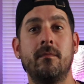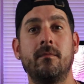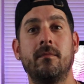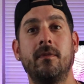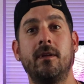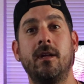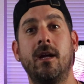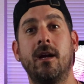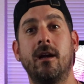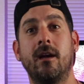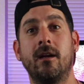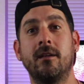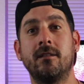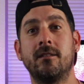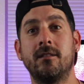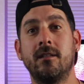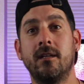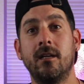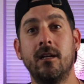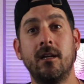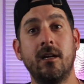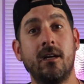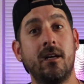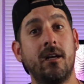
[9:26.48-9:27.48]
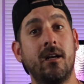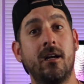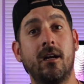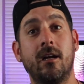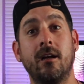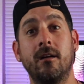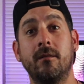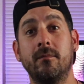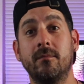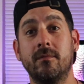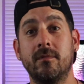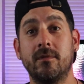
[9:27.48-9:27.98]
But yeah, guys,
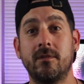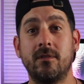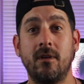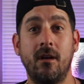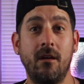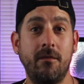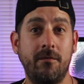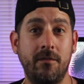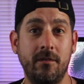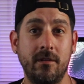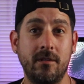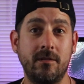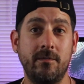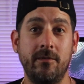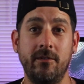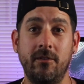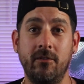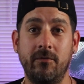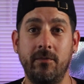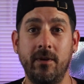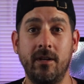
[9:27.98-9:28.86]
sorry for this video